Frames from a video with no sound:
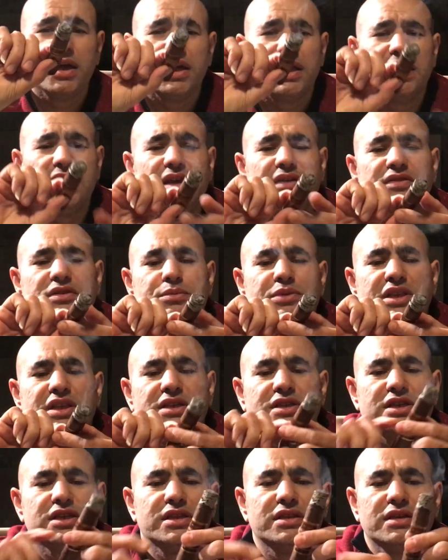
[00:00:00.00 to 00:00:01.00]

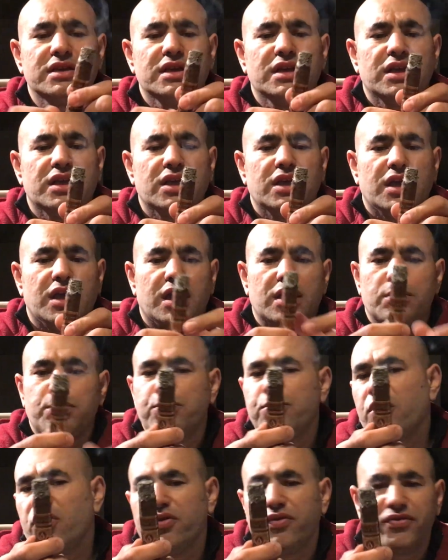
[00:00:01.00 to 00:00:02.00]
Minutes in, and
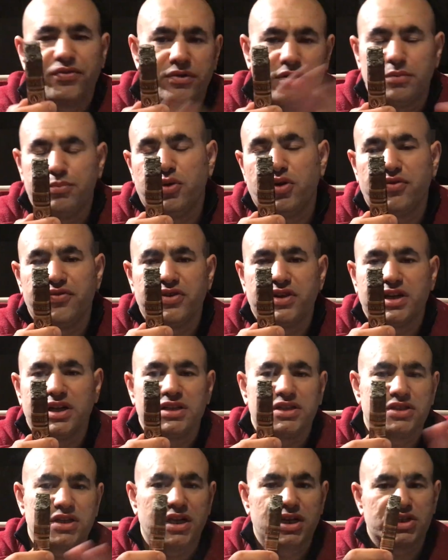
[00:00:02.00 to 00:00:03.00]
perfect
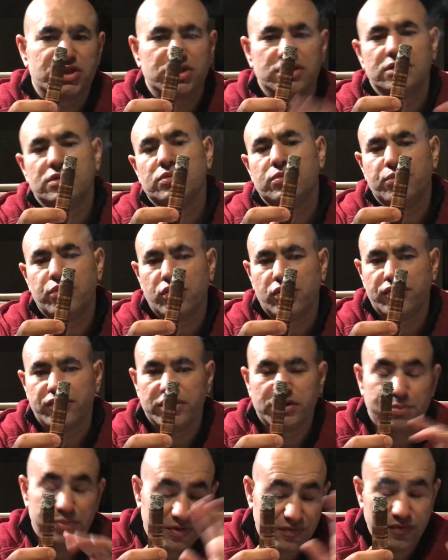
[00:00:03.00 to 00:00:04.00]
construction,
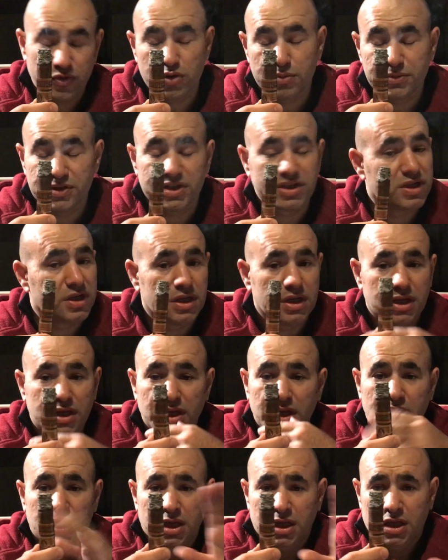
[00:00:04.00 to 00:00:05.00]
perfect performance,
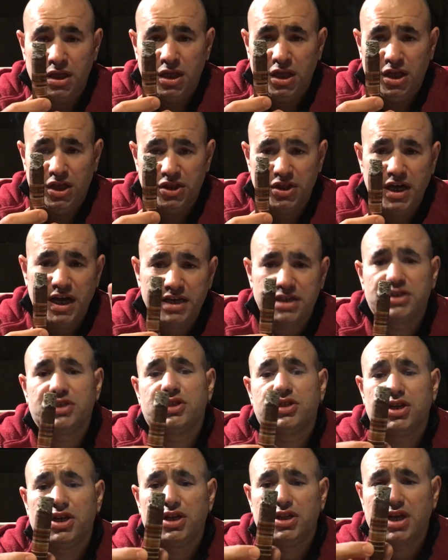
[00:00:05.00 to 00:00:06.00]
nice
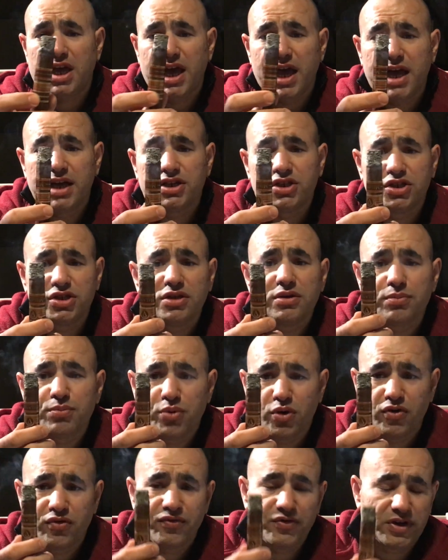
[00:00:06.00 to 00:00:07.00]
straight ash,
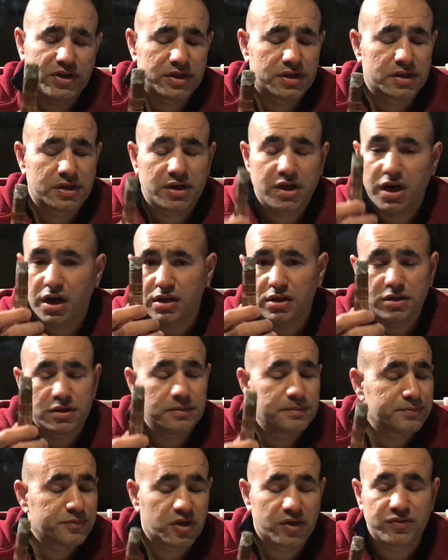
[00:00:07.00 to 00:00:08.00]
perfect
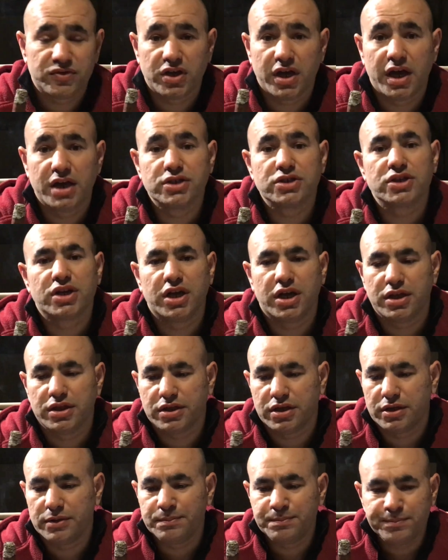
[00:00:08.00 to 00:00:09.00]
color of the ash,
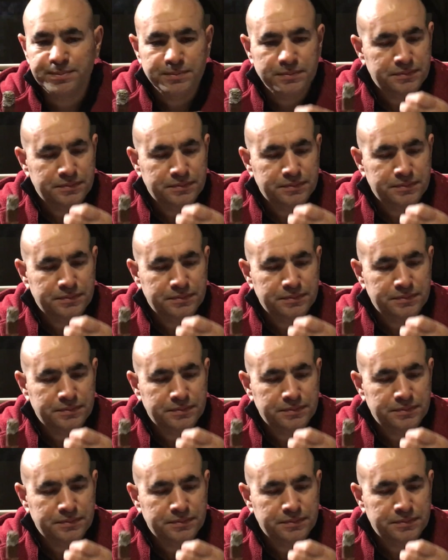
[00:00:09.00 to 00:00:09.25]
and